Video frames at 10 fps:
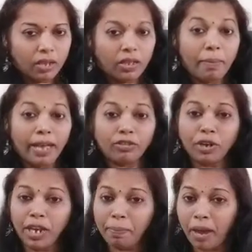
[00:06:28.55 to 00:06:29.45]
the
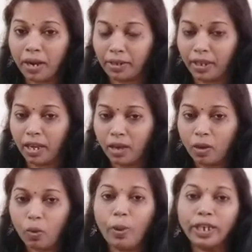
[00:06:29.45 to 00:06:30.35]
majority party
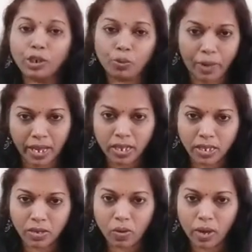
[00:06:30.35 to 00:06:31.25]
which
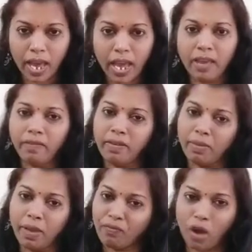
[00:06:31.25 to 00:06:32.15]
wins, okay, he
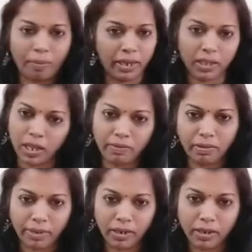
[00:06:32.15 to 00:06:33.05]
will be forming the
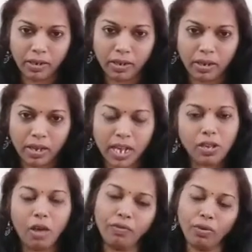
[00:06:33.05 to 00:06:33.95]
government. As
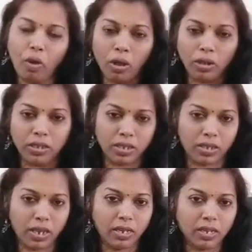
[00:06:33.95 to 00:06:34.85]
all of you know all those
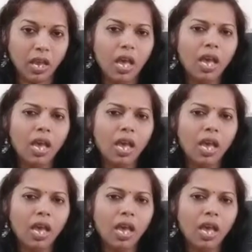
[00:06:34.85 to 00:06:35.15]
things.